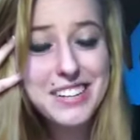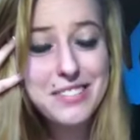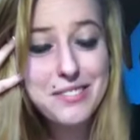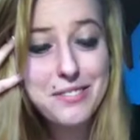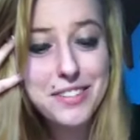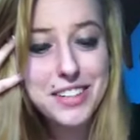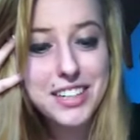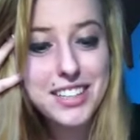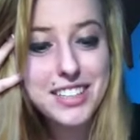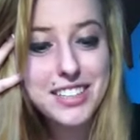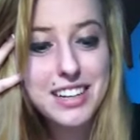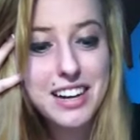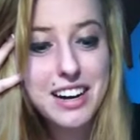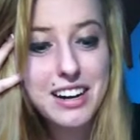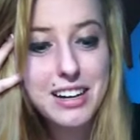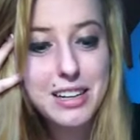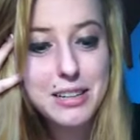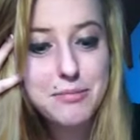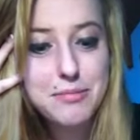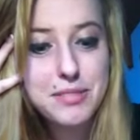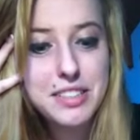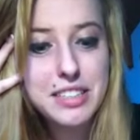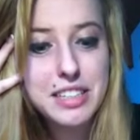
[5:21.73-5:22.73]
one
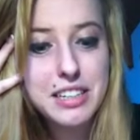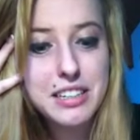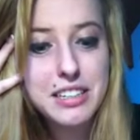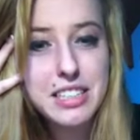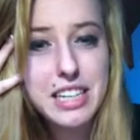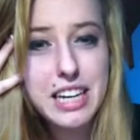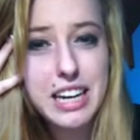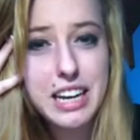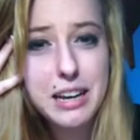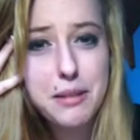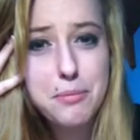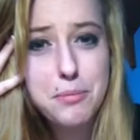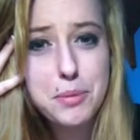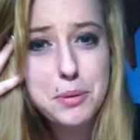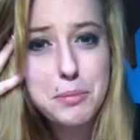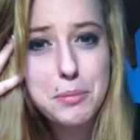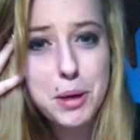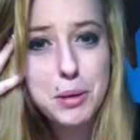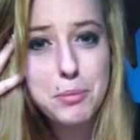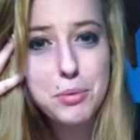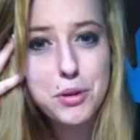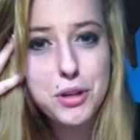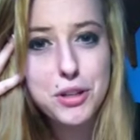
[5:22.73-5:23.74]
time duct tape
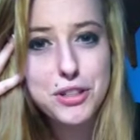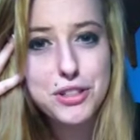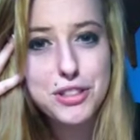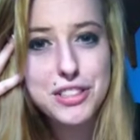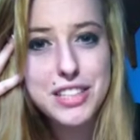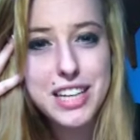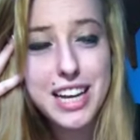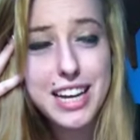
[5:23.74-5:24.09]
my brother's